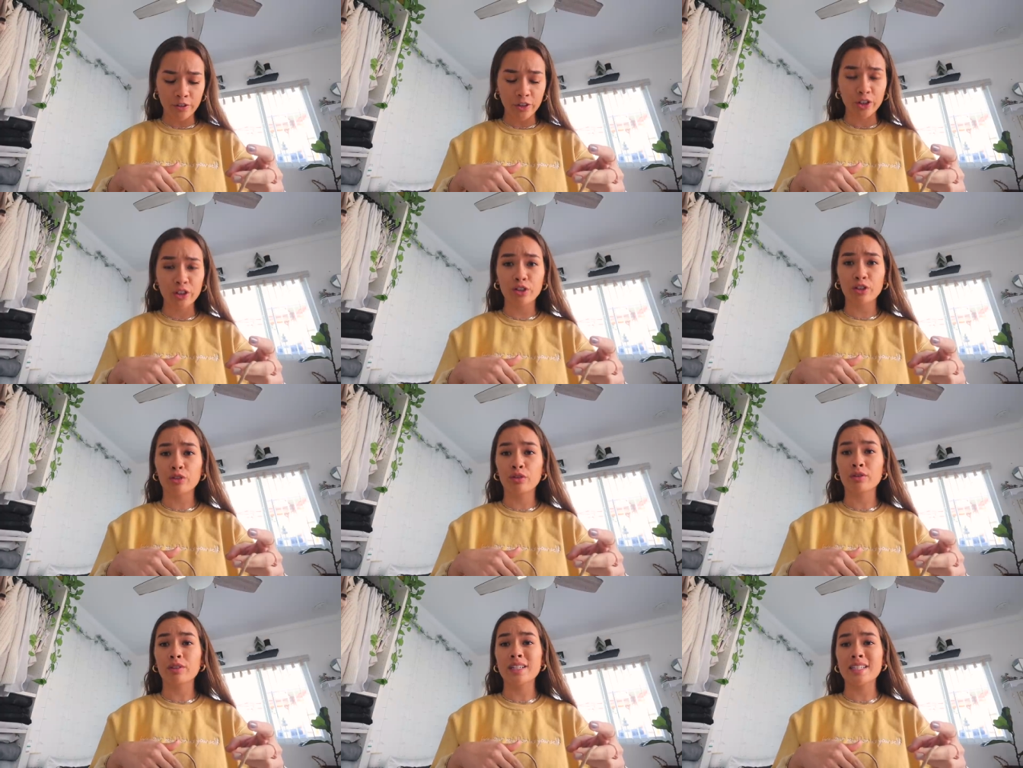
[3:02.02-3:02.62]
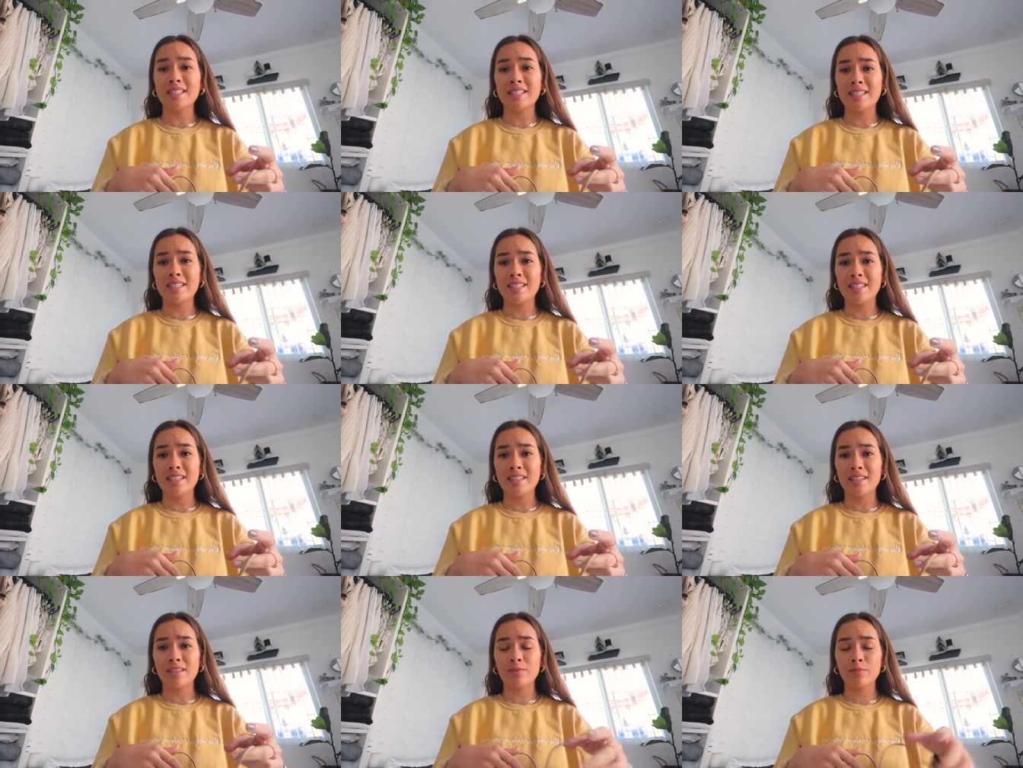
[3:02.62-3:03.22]
for
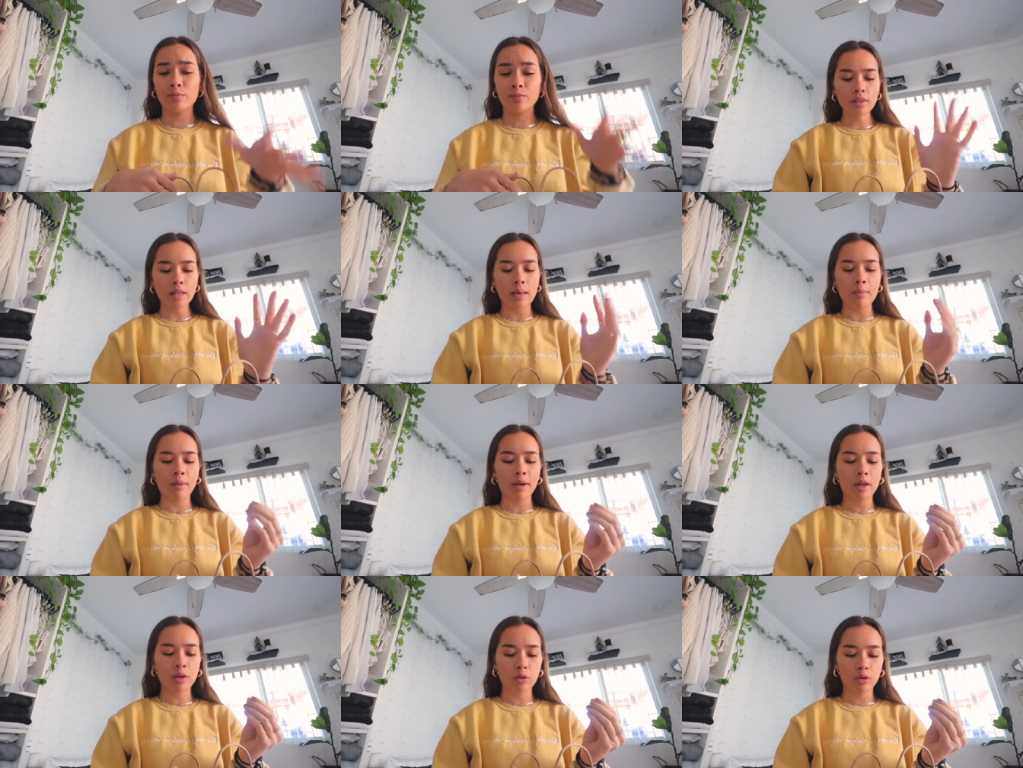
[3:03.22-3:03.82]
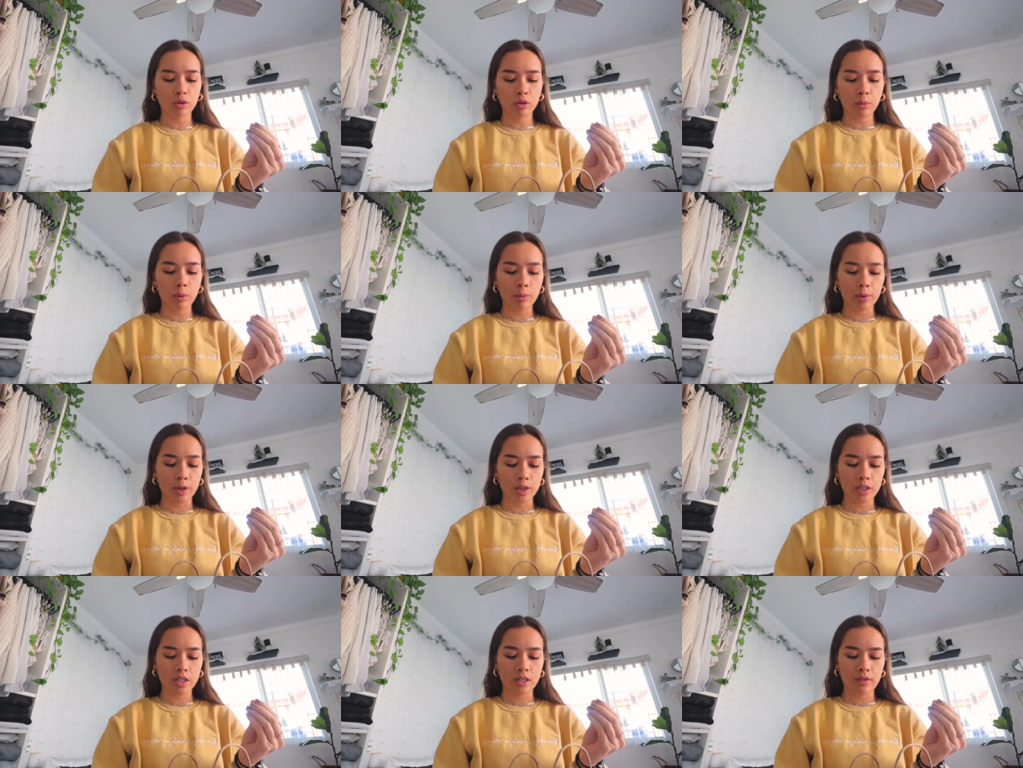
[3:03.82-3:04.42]
Christy. Am I a horrible
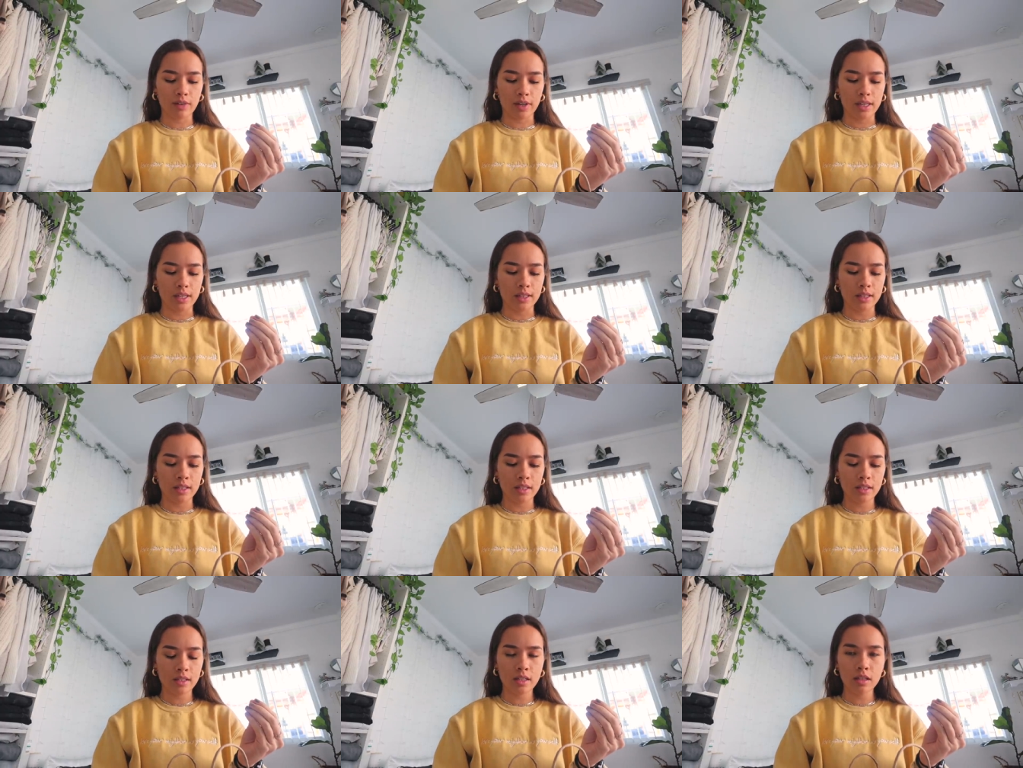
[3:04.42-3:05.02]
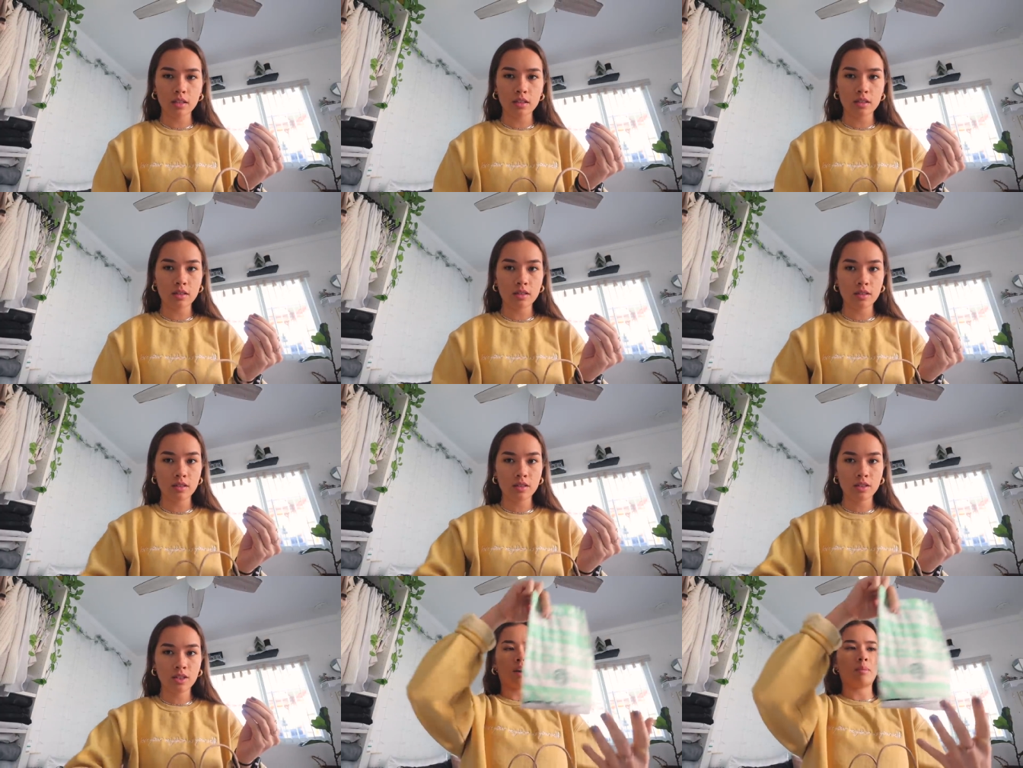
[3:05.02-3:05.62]
person if I eat these things?
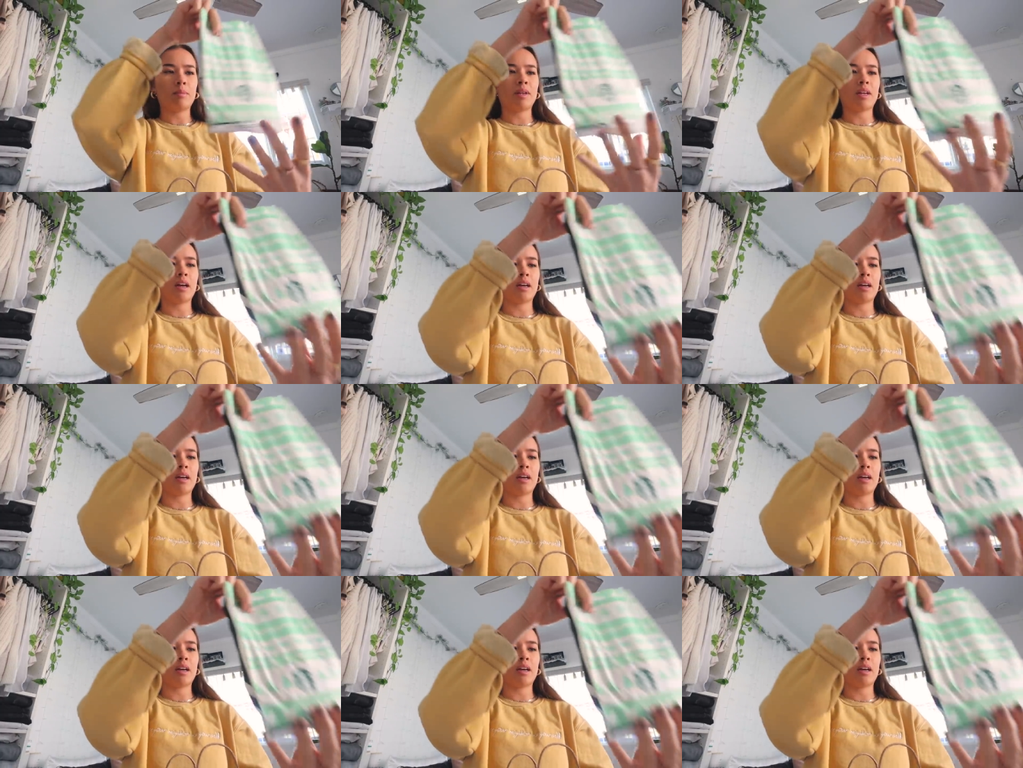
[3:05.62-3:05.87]
I mean,